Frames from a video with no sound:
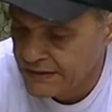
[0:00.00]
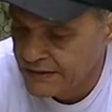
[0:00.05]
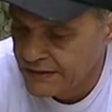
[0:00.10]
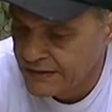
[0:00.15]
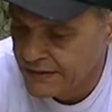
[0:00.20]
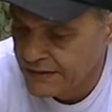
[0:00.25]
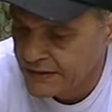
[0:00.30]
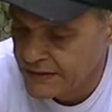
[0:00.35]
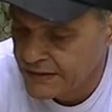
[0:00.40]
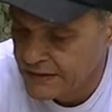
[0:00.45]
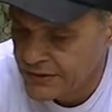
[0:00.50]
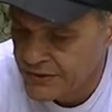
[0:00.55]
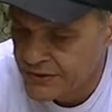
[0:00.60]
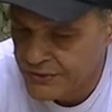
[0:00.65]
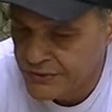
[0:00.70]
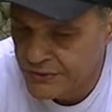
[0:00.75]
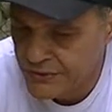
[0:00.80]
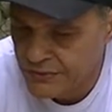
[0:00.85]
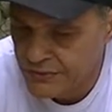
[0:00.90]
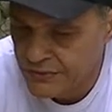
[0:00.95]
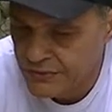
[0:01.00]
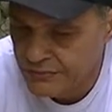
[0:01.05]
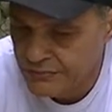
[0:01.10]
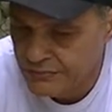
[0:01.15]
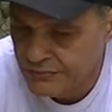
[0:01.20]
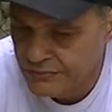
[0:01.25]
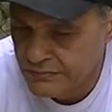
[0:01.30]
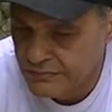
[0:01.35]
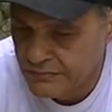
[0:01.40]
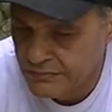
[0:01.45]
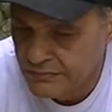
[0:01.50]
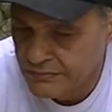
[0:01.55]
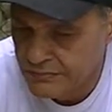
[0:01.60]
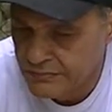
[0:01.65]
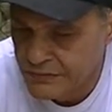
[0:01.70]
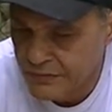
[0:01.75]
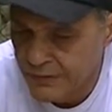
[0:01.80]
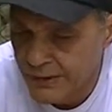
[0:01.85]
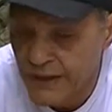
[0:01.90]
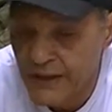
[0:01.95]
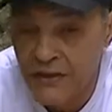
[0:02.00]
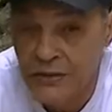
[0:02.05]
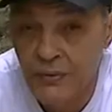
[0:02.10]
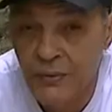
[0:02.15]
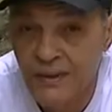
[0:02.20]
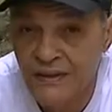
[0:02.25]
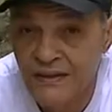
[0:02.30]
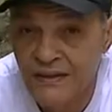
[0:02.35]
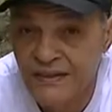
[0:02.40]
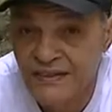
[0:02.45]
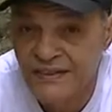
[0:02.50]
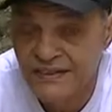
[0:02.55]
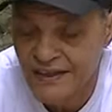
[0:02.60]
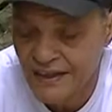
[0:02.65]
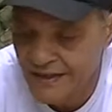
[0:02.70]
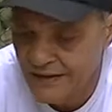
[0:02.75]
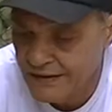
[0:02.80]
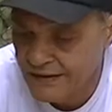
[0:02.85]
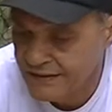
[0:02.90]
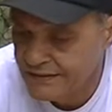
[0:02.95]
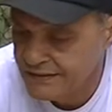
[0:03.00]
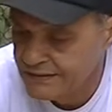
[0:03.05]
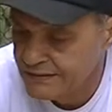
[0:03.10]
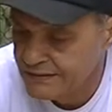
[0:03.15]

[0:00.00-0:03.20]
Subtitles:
in order to make you understand